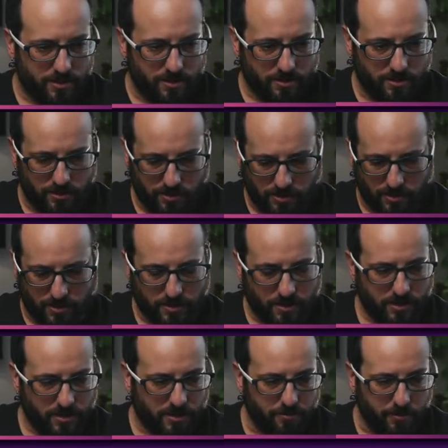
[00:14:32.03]
just
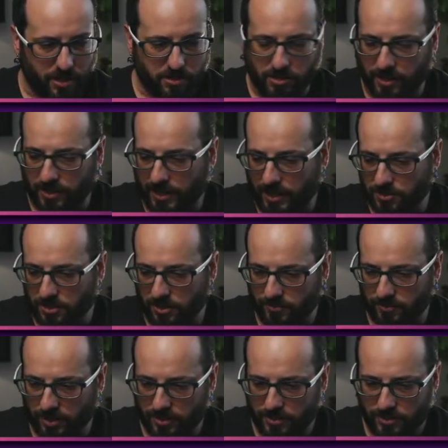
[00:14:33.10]
make sure I catch all of
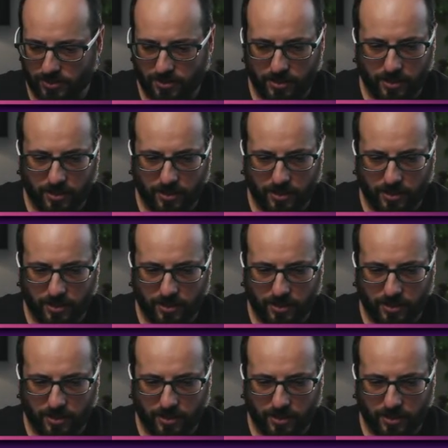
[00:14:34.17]
these.